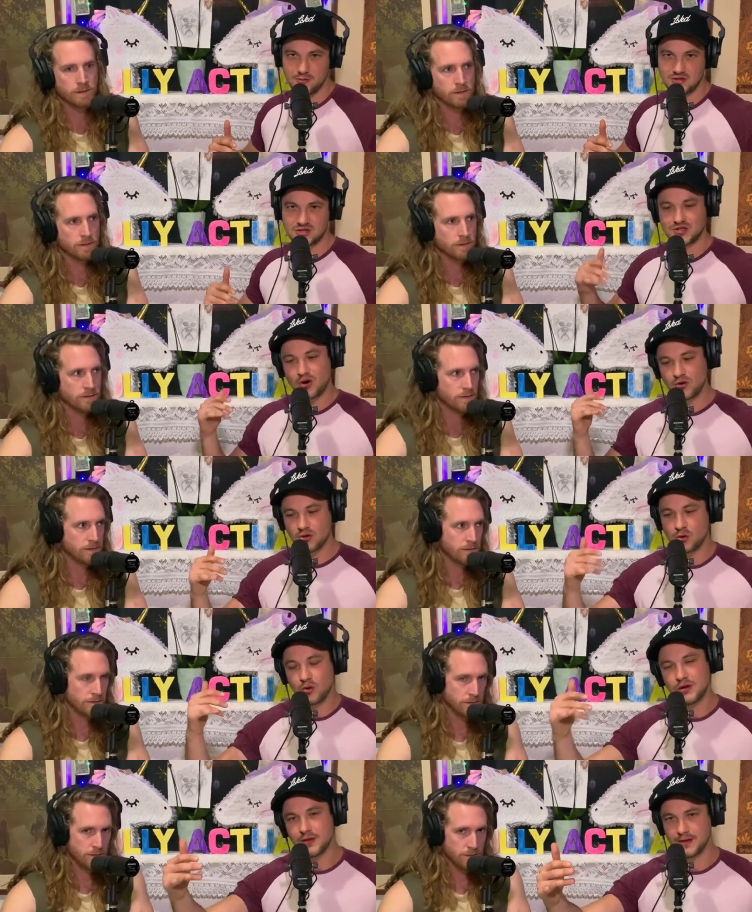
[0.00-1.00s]
Speaker 1: We're so
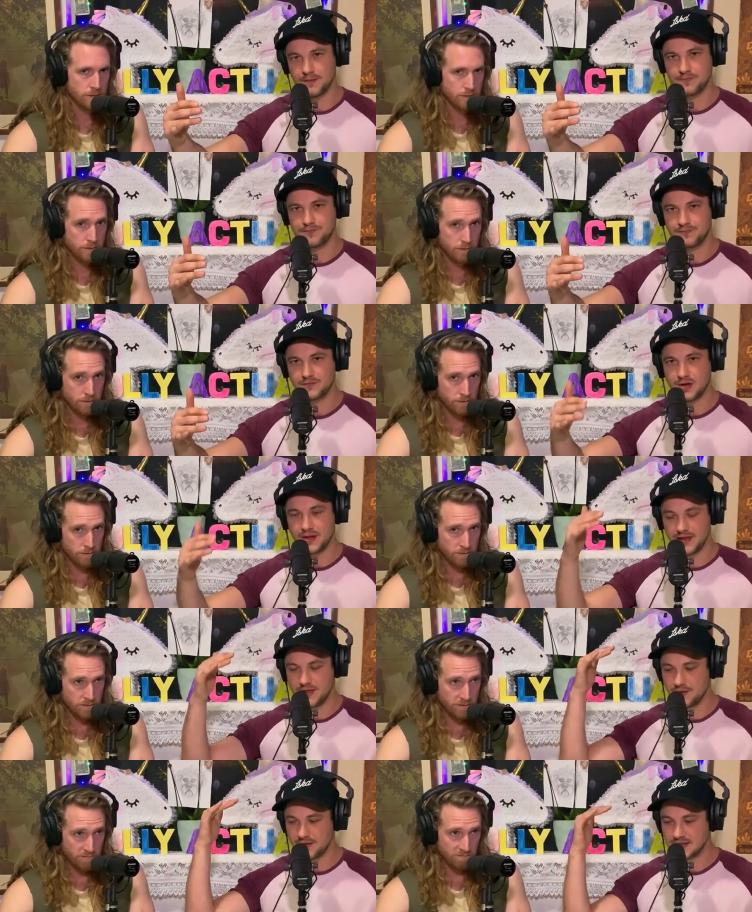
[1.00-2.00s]
good at them. Like
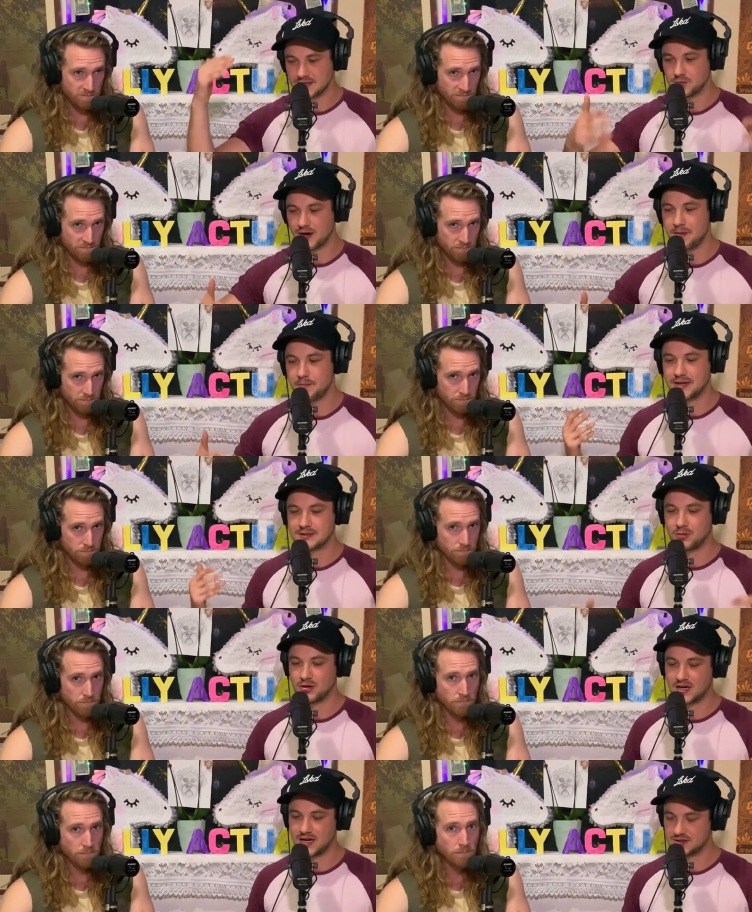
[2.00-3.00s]
this is one of the best
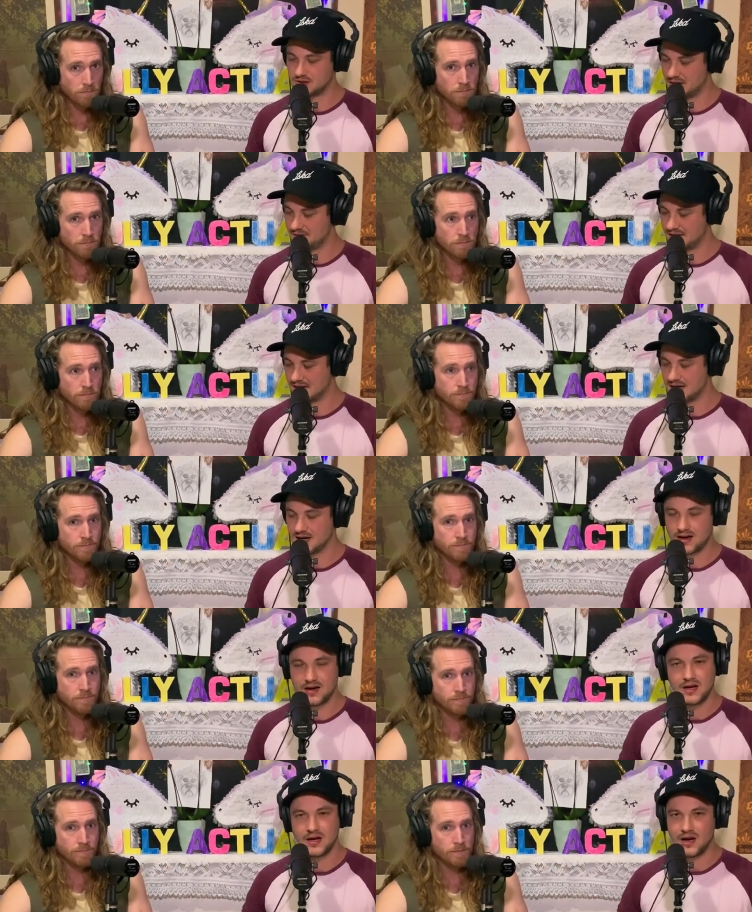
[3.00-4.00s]
podcasts you'll ever hear. I
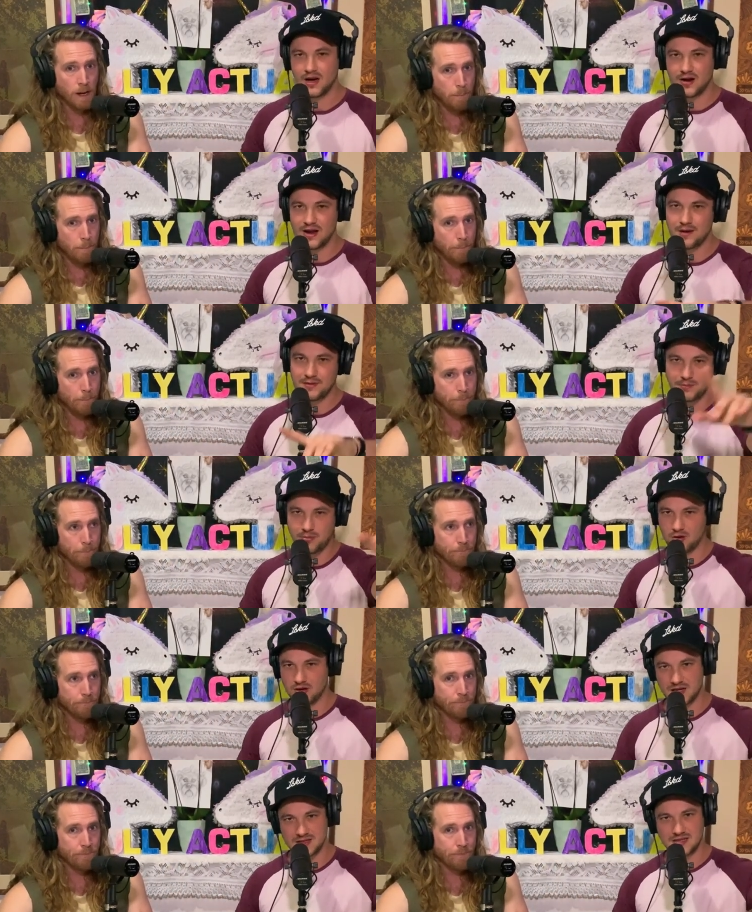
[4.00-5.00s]
don't know how many
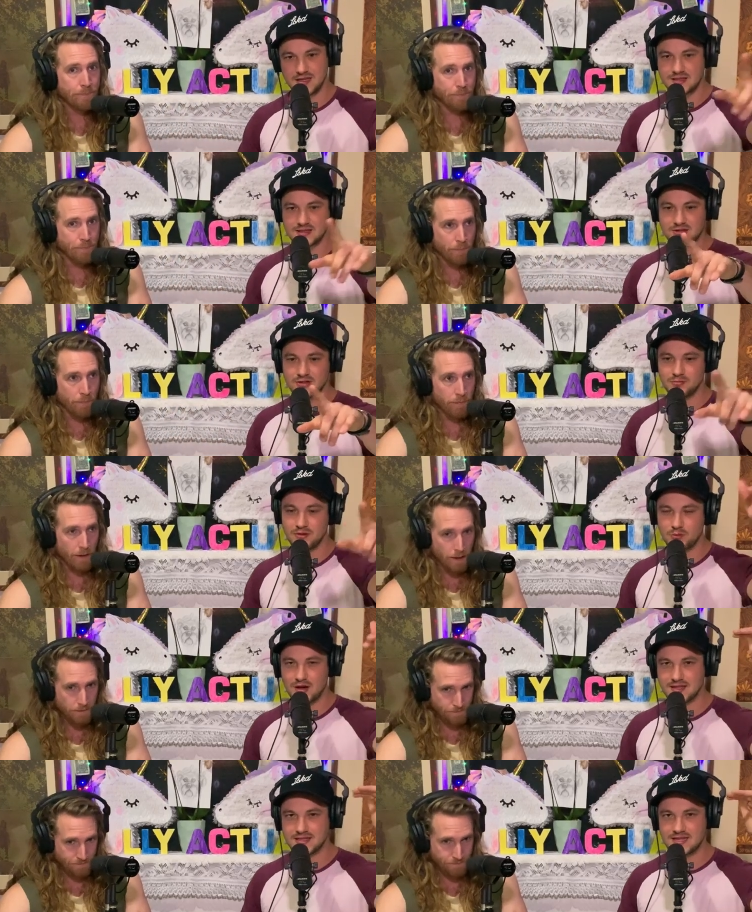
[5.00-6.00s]
podcasts to listen to, but
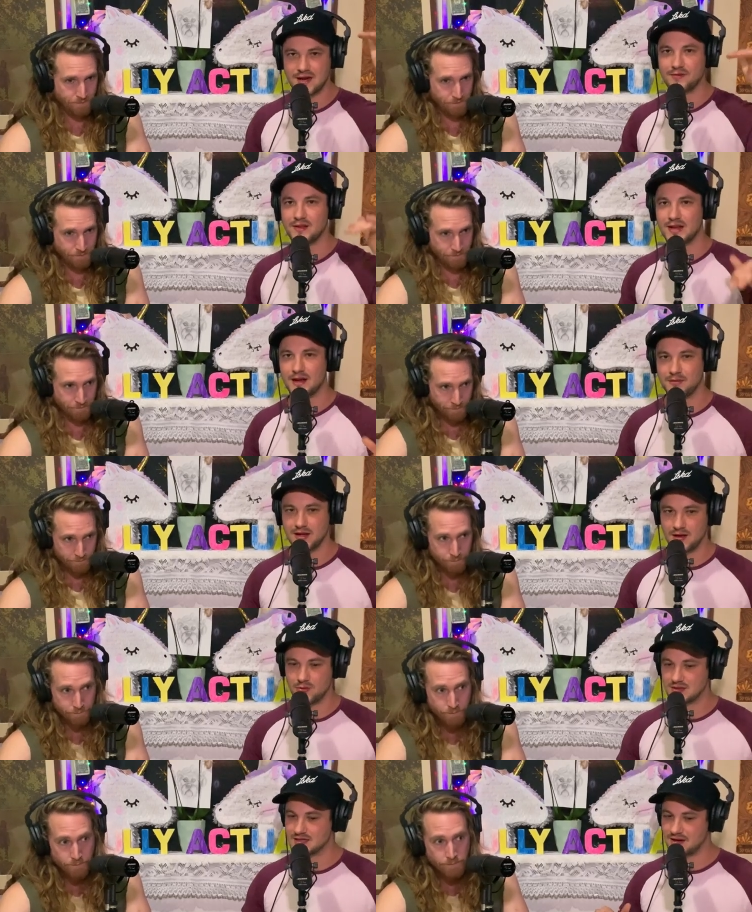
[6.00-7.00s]
we're definitely up there.
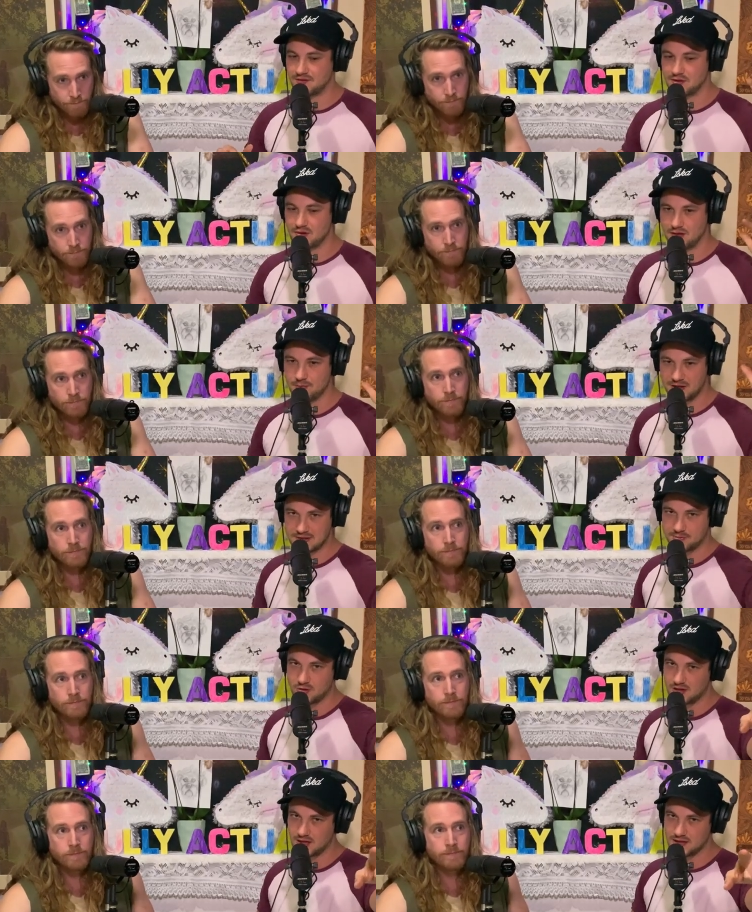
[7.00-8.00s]
We're definitely one of the best
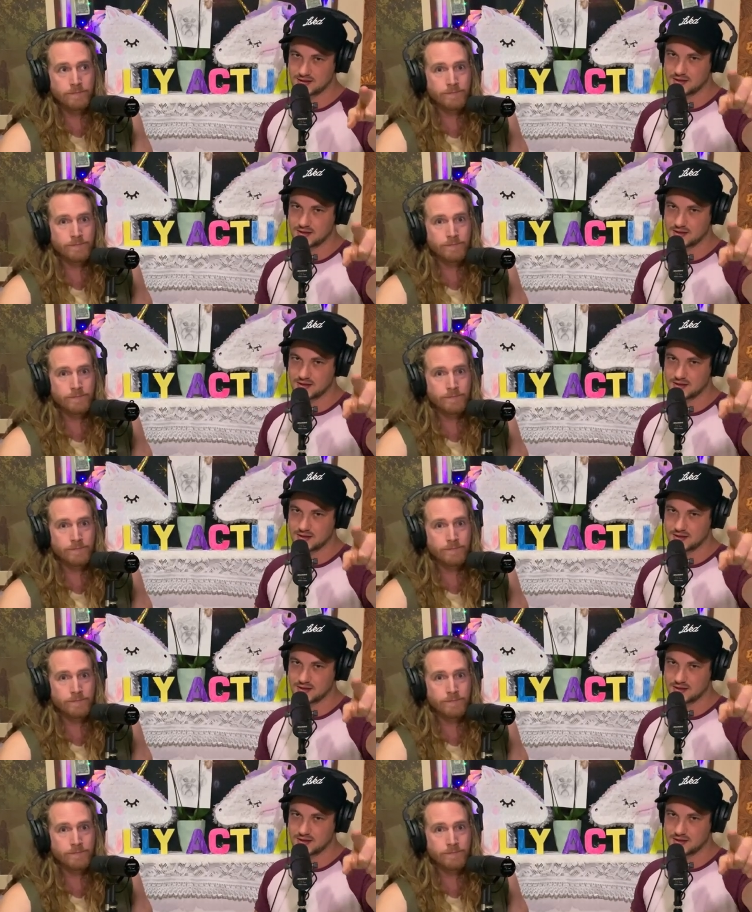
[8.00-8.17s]
podcasts.